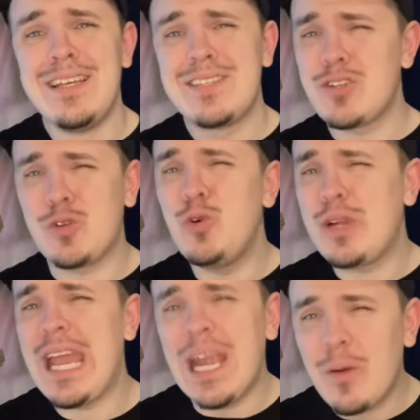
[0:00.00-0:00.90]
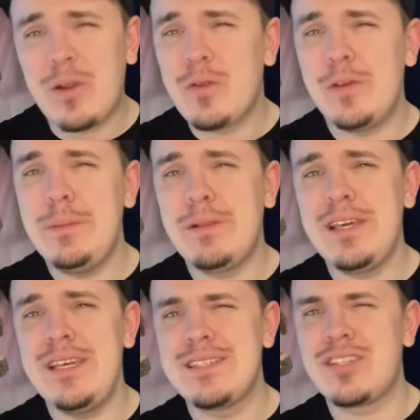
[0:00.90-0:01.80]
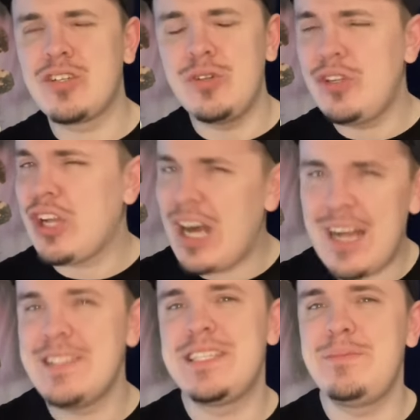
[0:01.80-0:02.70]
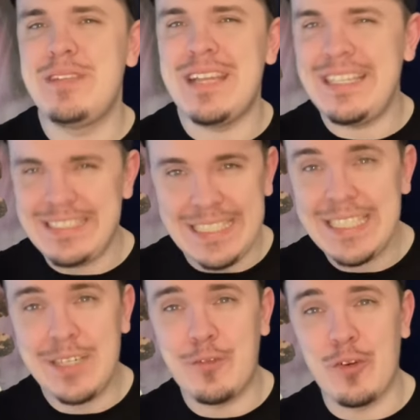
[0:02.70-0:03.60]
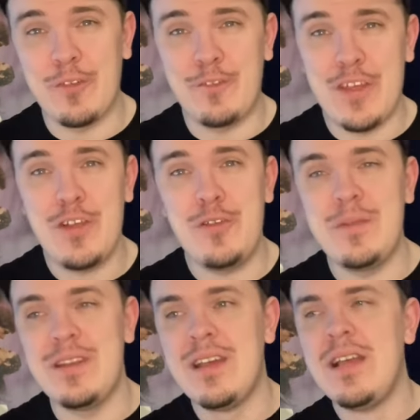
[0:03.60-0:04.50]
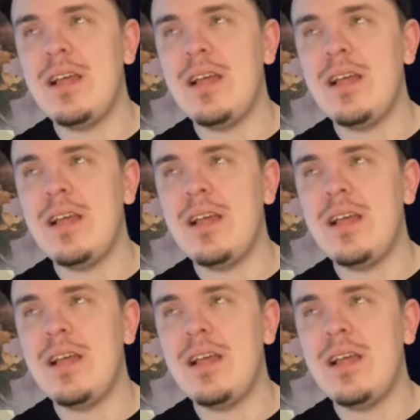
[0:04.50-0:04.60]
such a cool character he plays, such a good concept and idea for a film, and